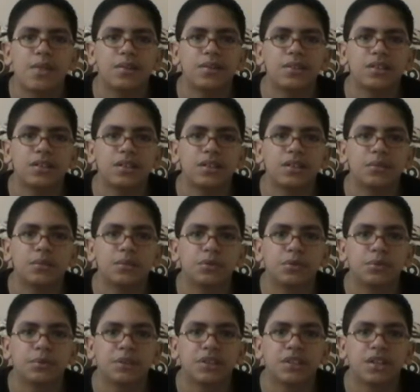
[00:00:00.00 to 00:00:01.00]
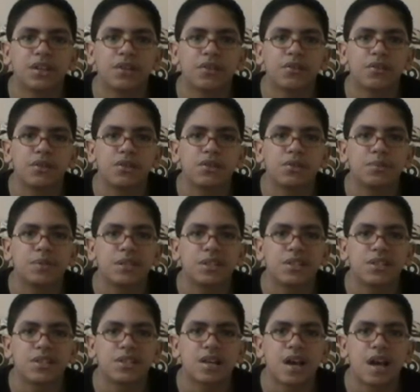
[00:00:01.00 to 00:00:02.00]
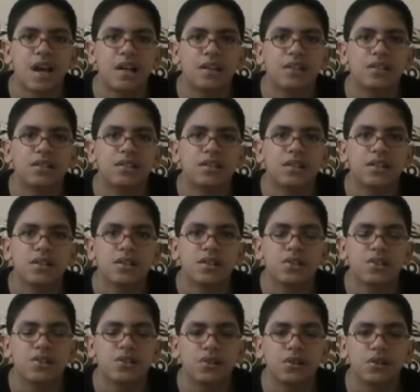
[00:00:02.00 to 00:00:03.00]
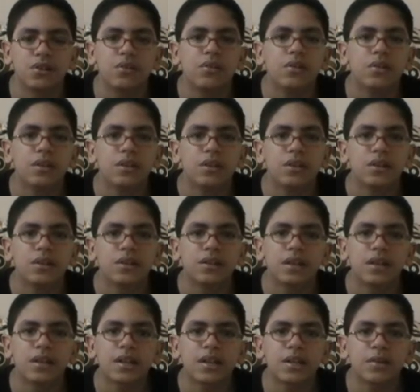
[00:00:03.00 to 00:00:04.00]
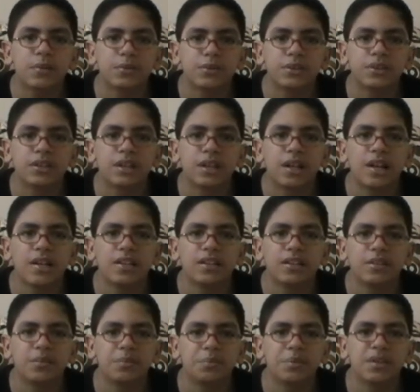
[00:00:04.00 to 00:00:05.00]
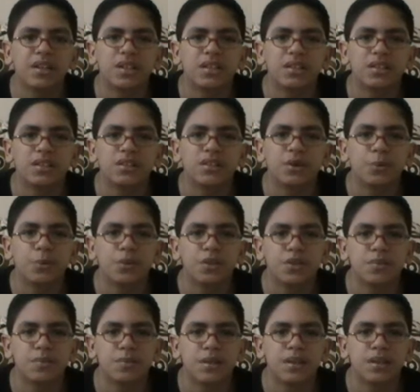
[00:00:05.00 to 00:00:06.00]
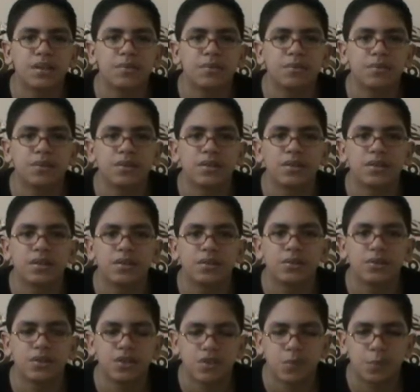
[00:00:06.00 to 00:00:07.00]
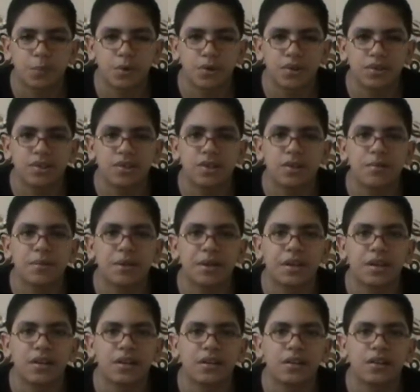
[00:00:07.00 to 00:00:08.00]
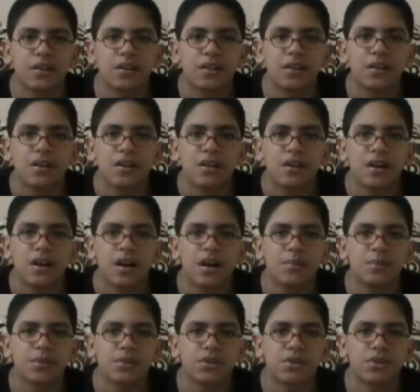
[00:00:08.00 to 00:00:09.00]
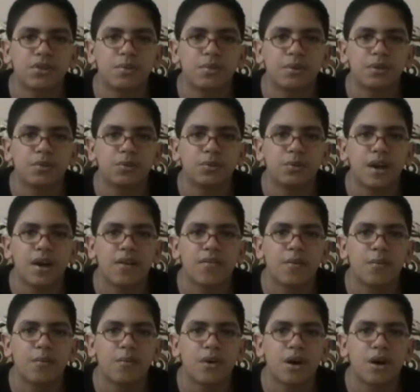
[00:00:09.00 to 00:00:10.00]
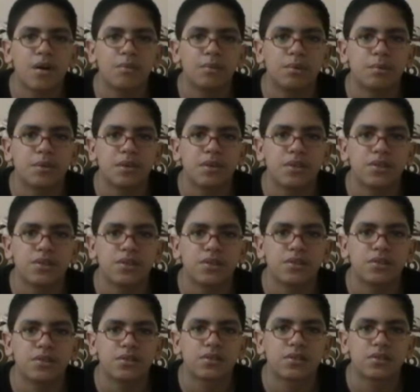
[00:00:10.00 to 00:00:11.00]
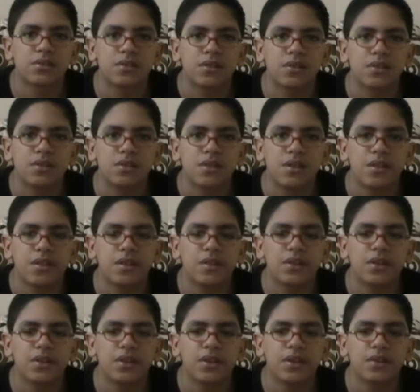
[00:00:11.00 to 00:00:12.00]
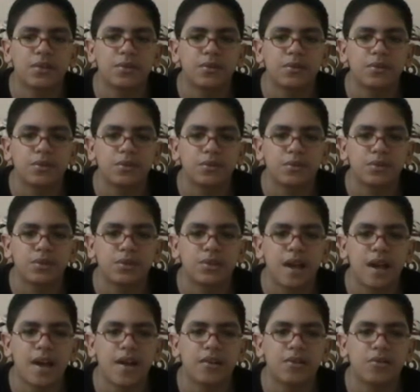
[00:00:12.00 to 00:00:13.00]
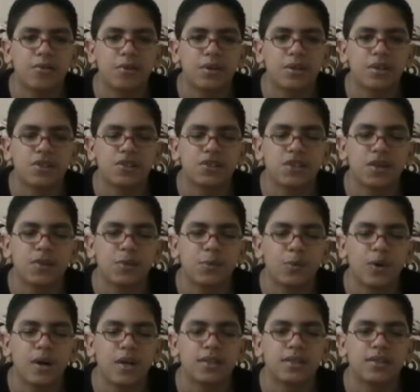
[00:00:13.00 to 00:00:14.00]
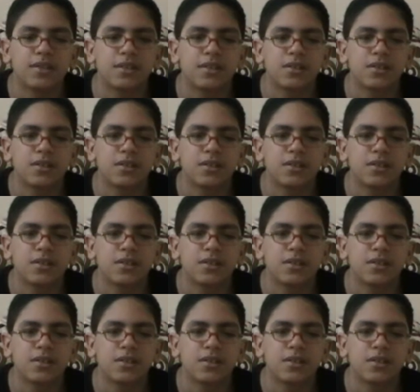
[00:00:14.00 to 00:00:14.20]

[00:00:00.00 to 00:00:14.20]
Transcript: this time you must agree to be his dad. So the king was delighted, but the witch made him disappointed him again. I'm sorry, but we have a problem in this. Then the king was angry and he said, what?